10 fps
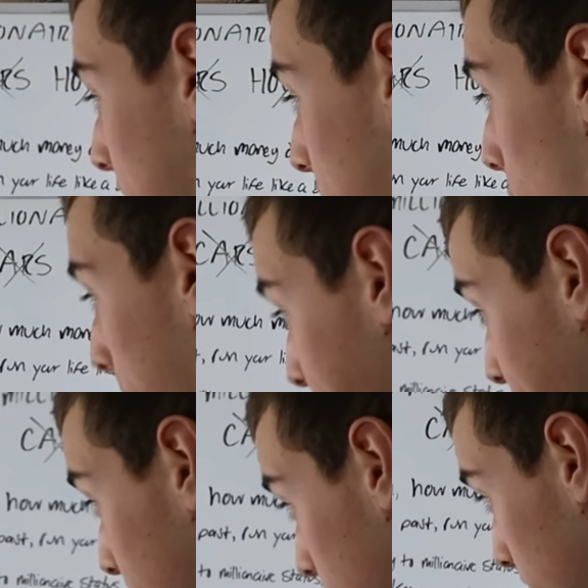So
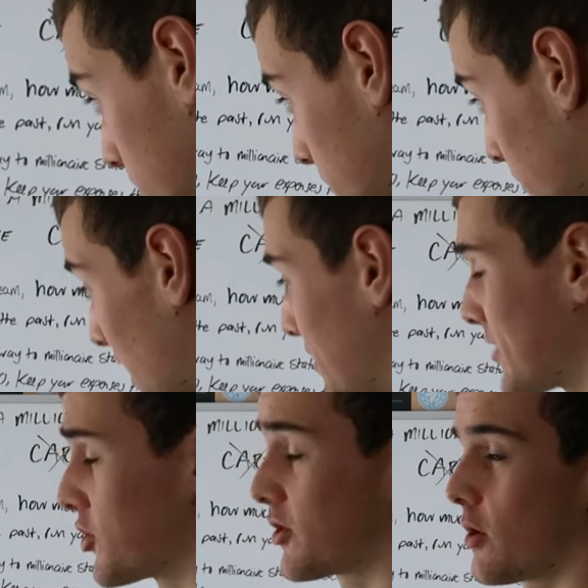
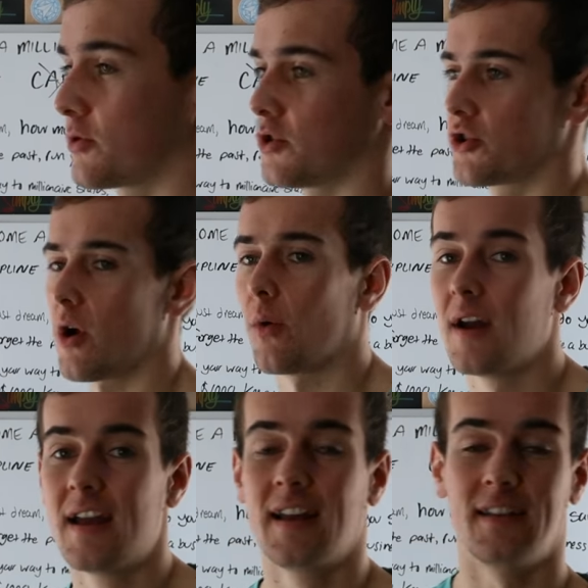that just goes to
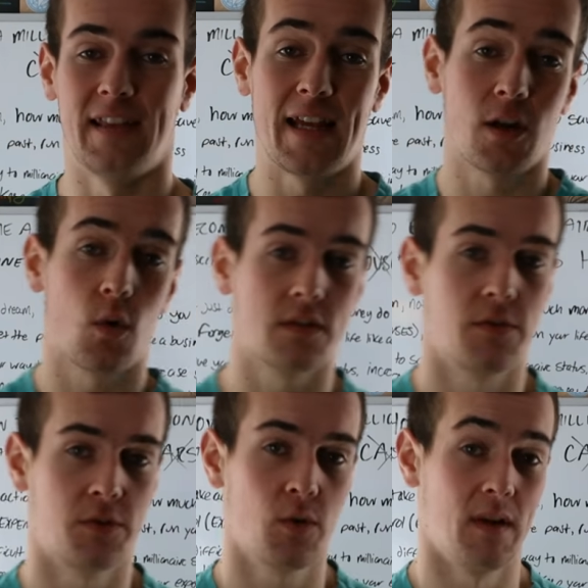show they know what
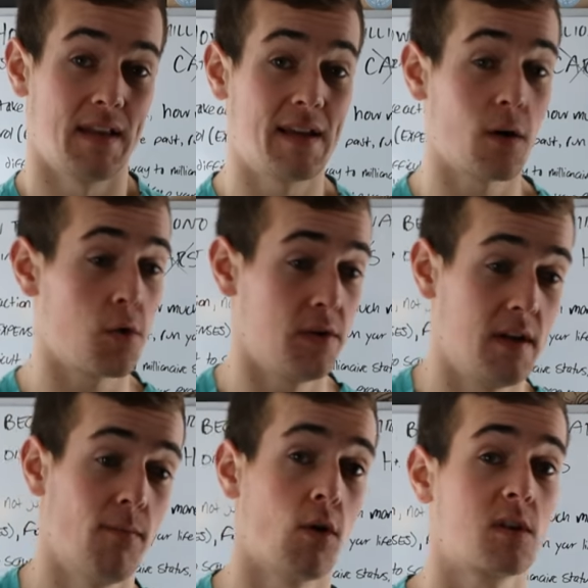they're doing. They know you
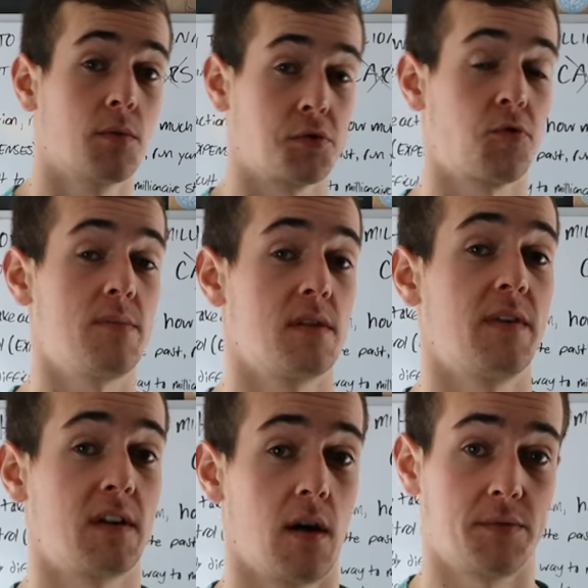need multiple streams
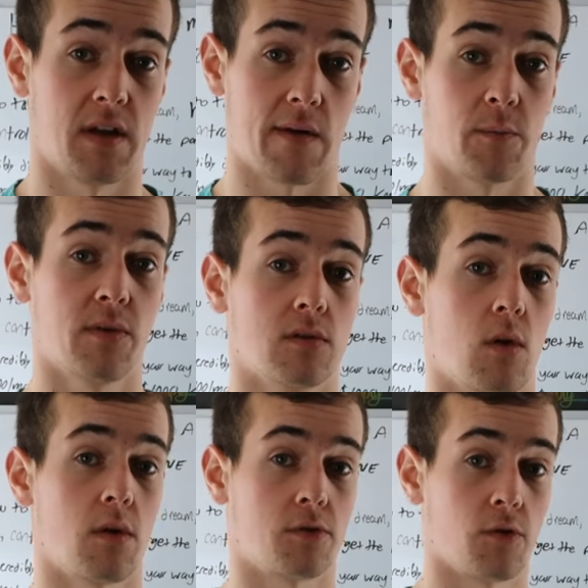of income to ever build
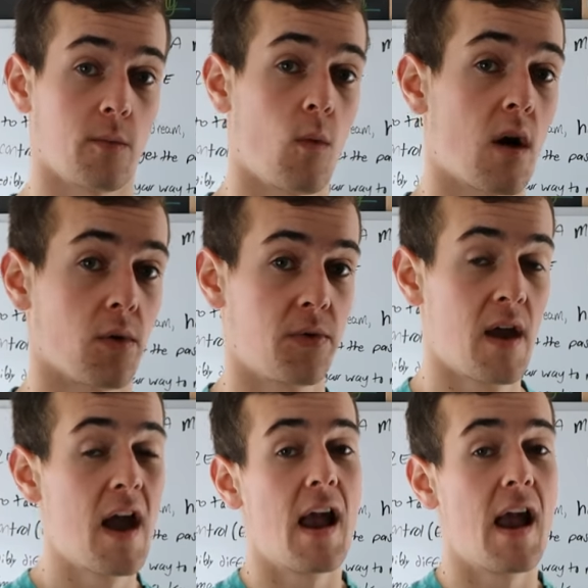long term wealth.